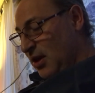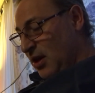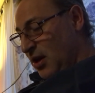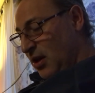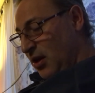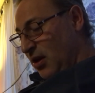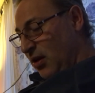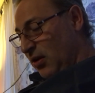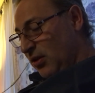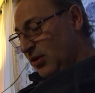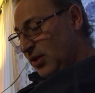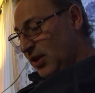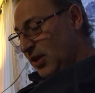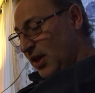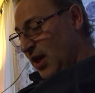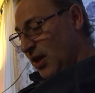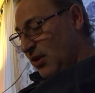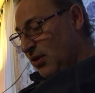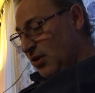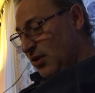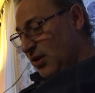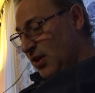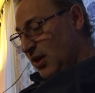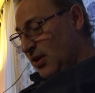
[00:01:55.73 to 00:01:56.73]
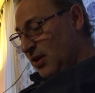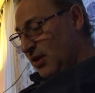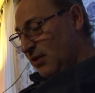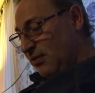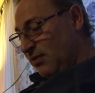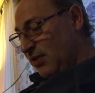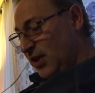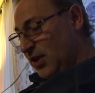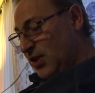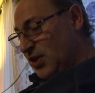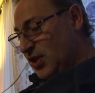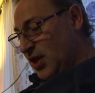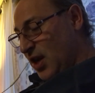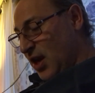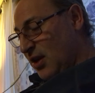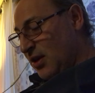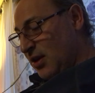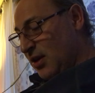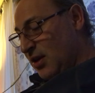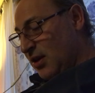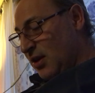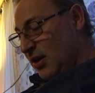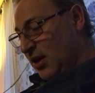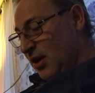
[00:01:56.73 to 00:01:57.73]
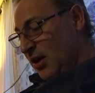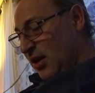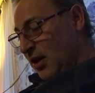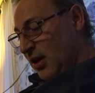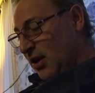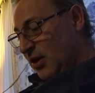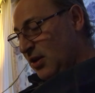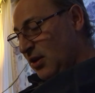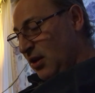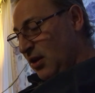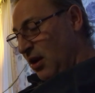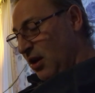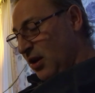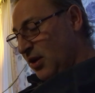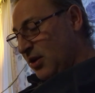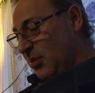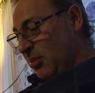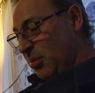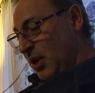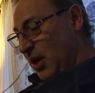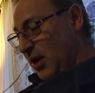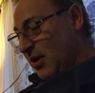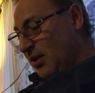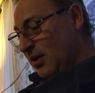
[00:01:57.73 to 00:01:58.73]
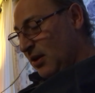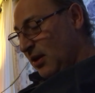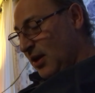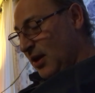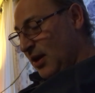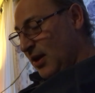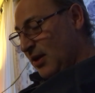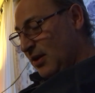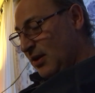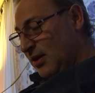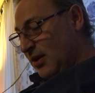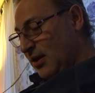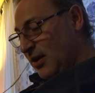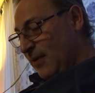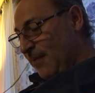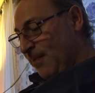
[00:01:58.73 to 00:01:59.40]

Altogether, they defeat China and occupy the land